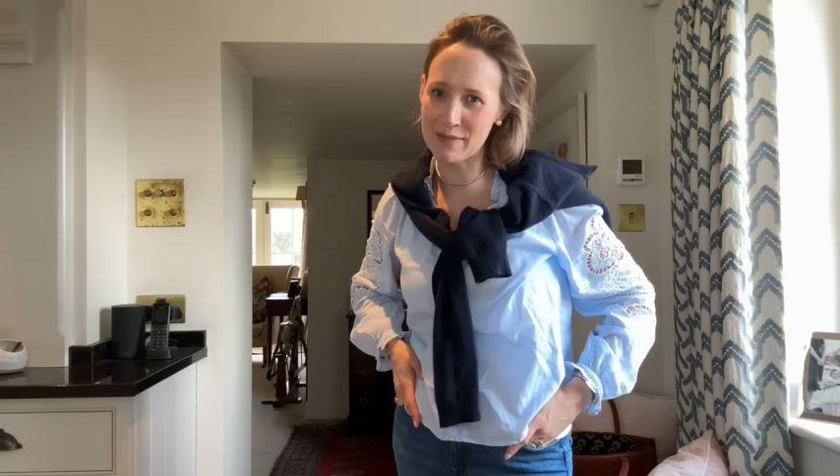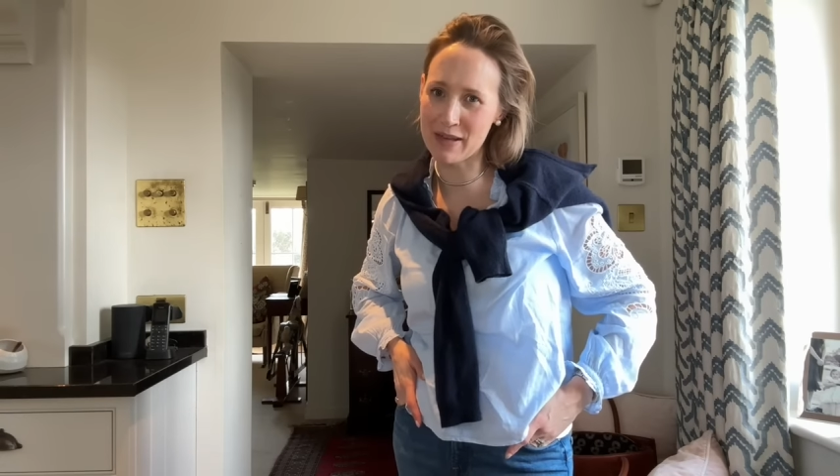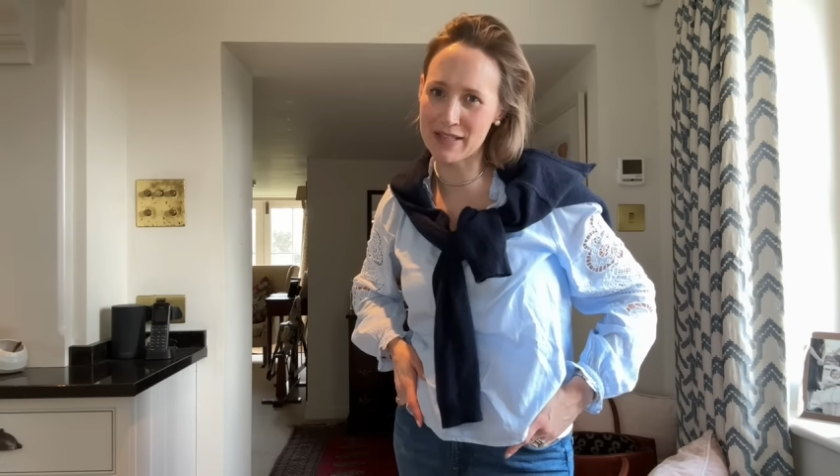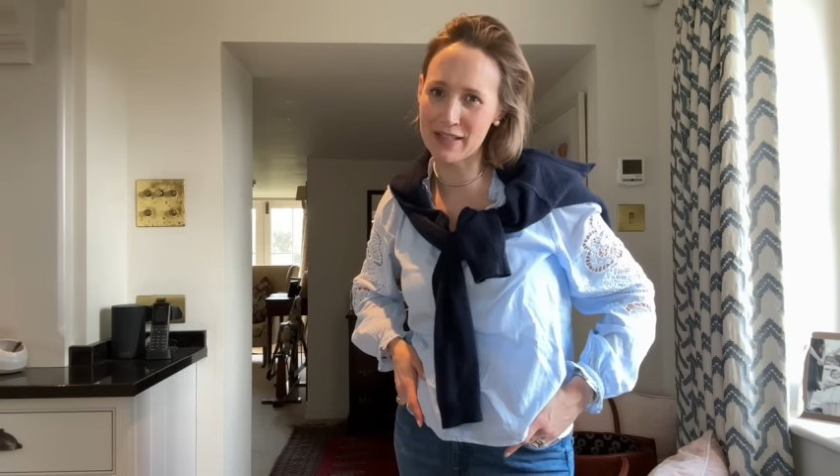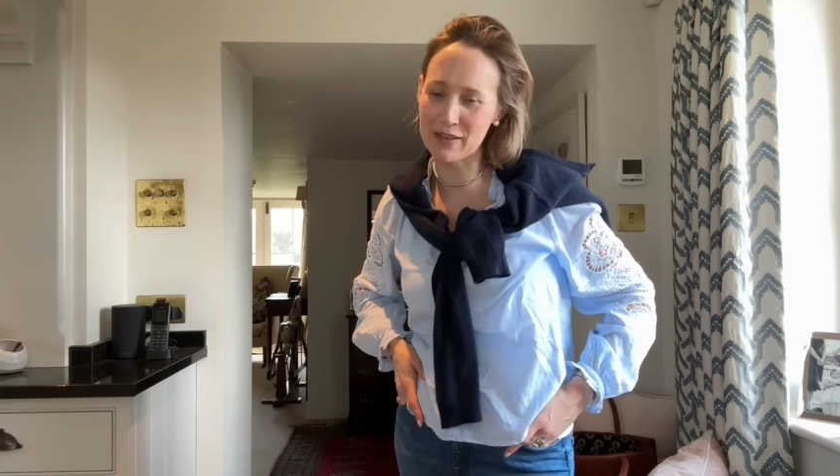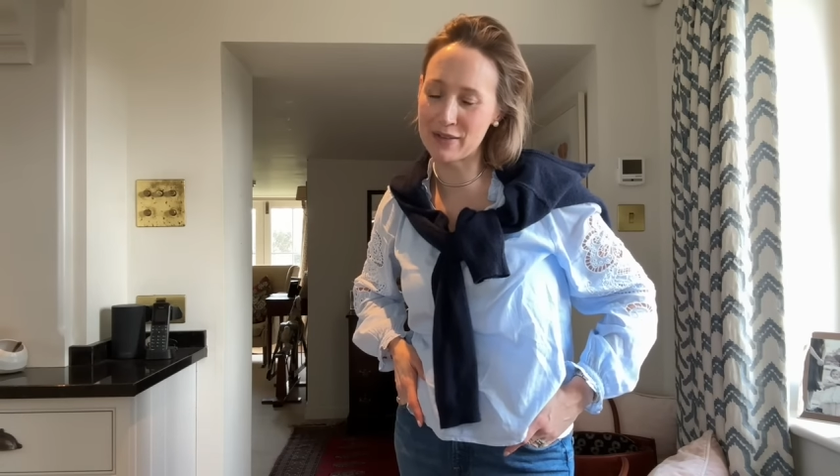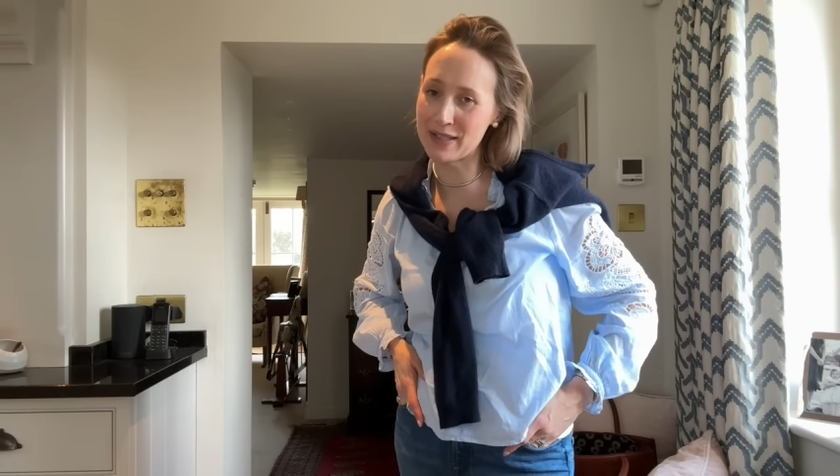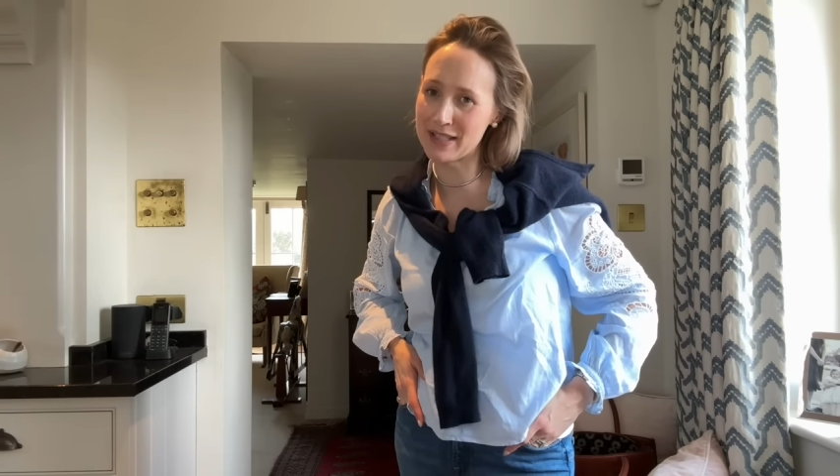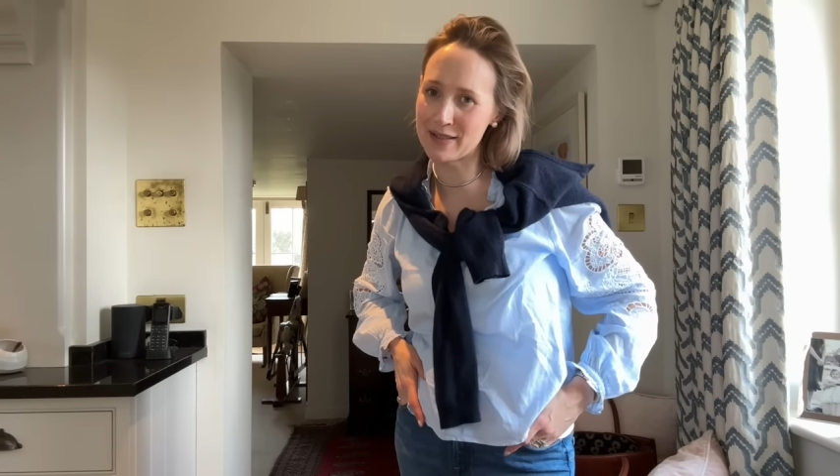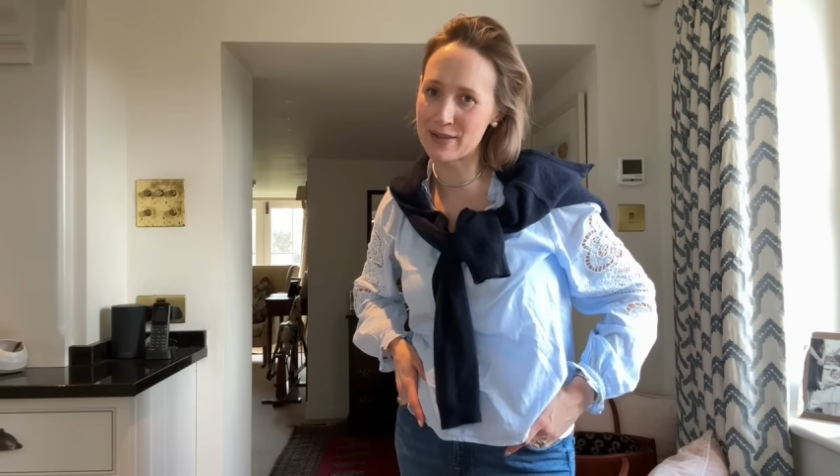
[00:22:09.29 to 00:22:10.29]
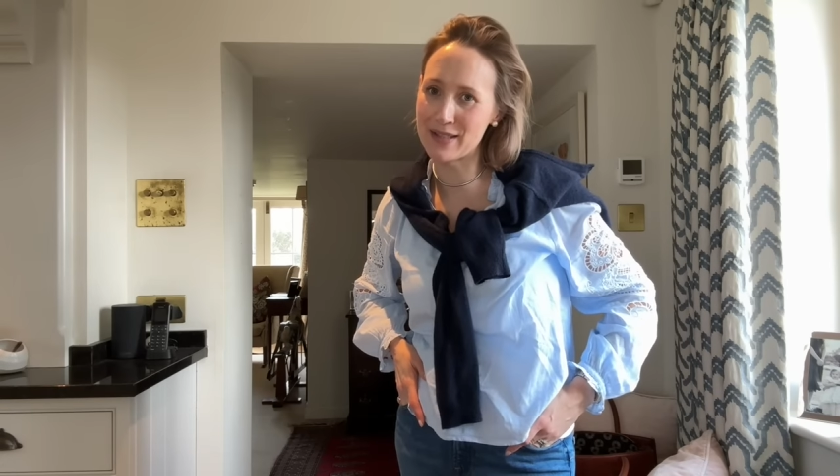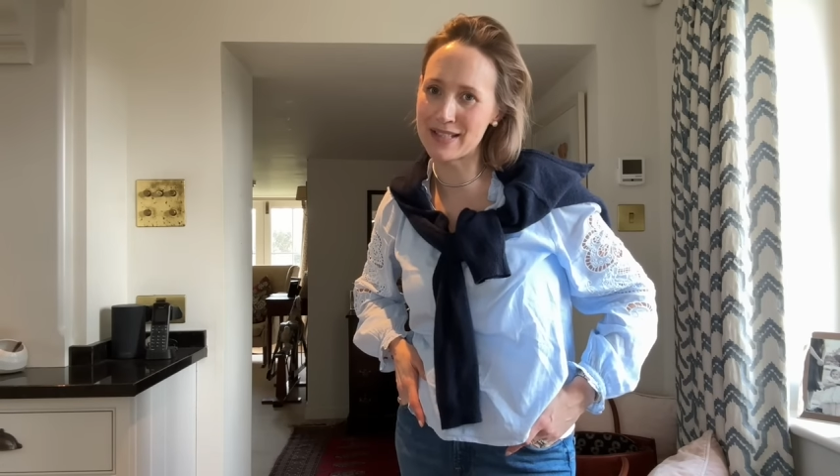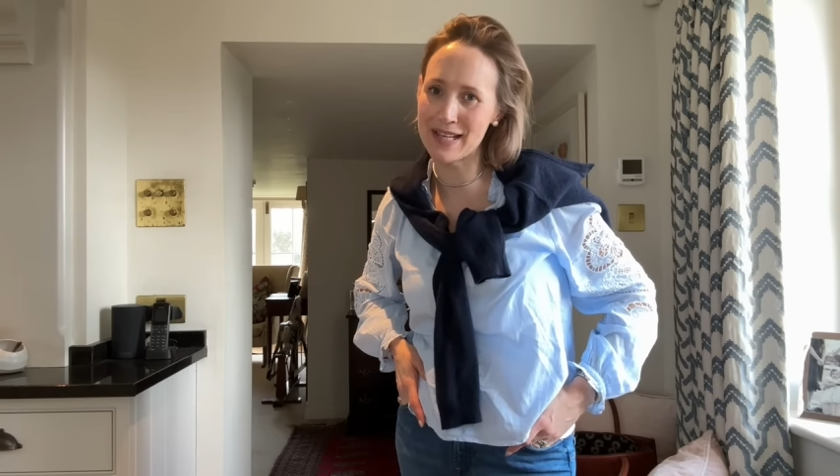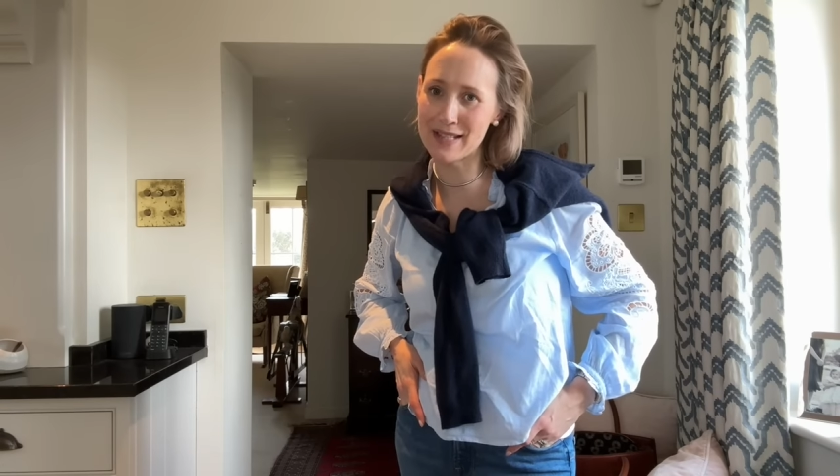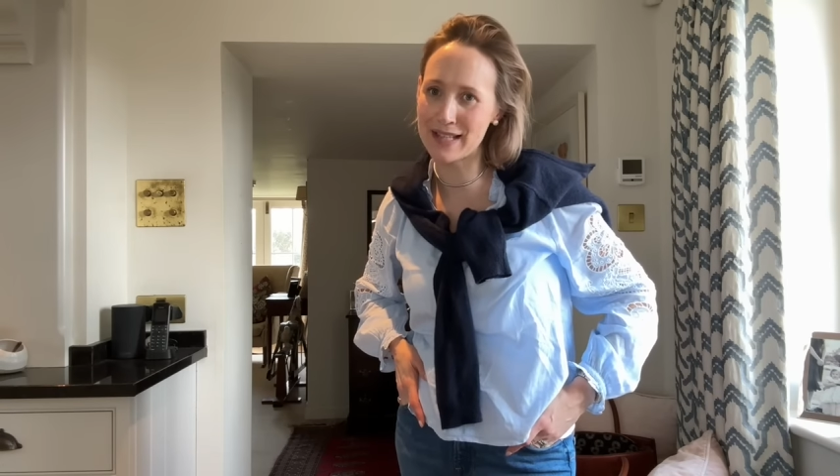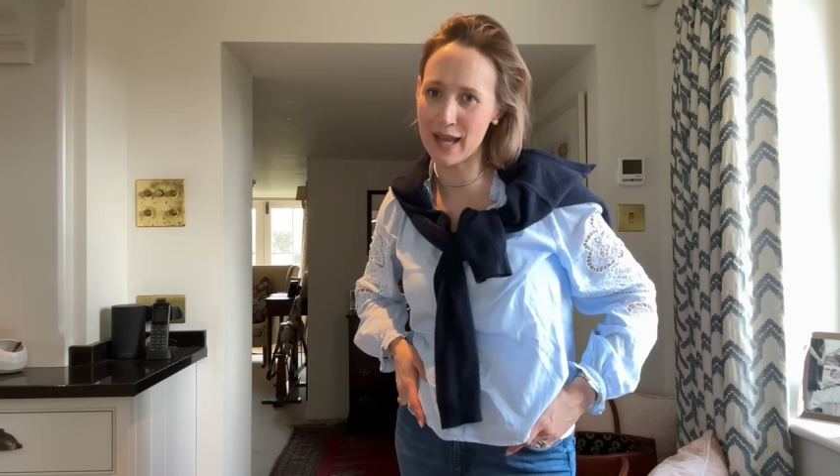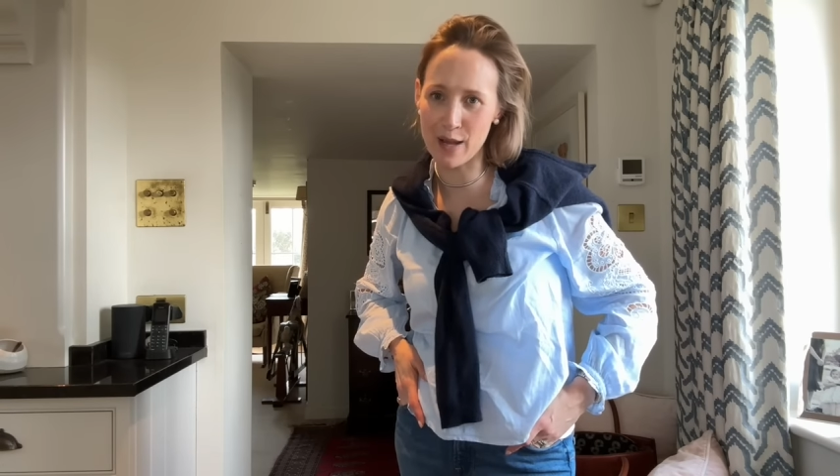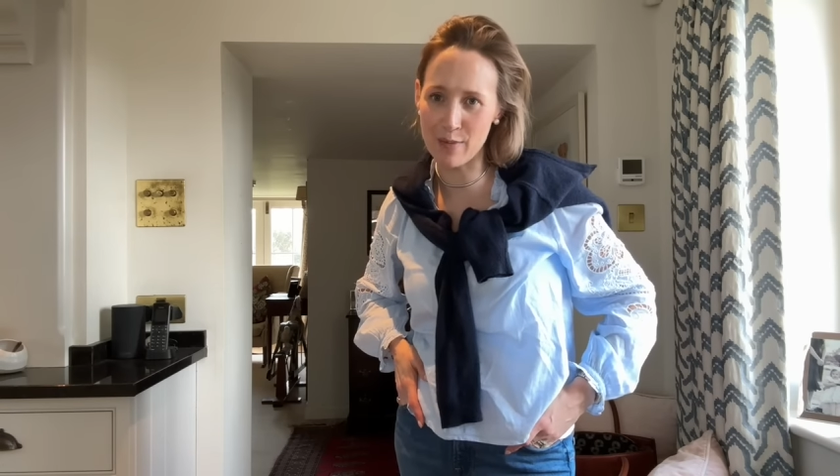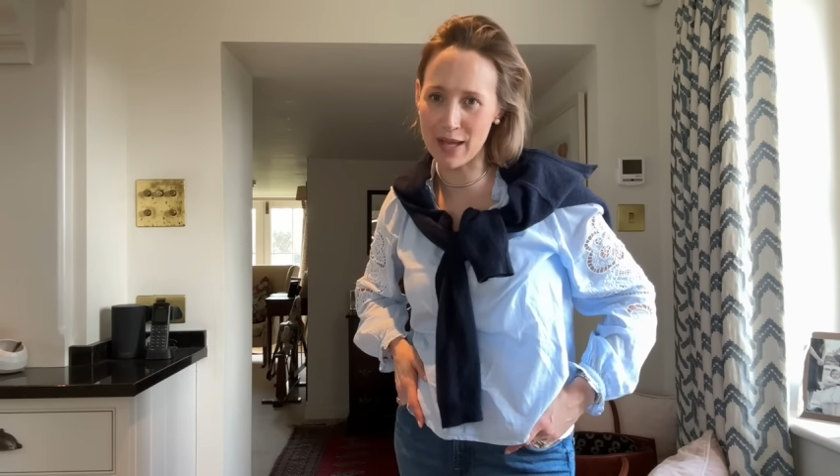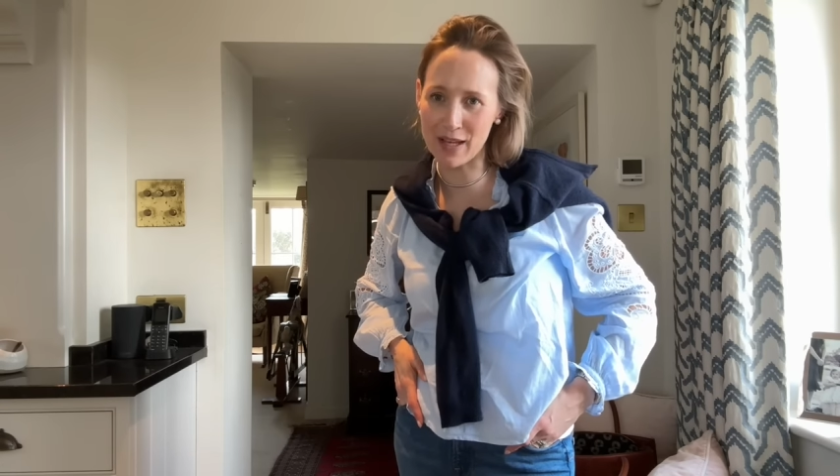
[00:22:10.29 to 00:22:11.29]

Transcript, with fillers: spending the whole Easter holidays gaming?